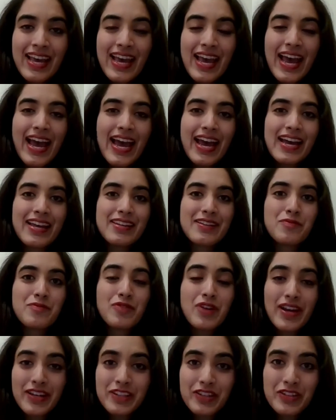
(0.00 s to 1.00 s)
And
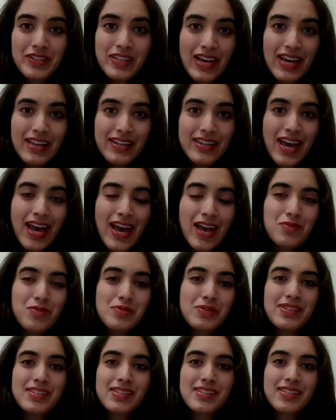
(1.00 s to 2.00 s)
prior to that, I
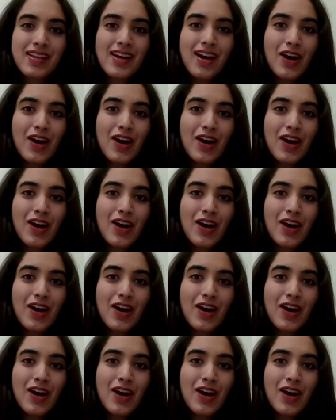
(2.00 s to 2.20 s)
was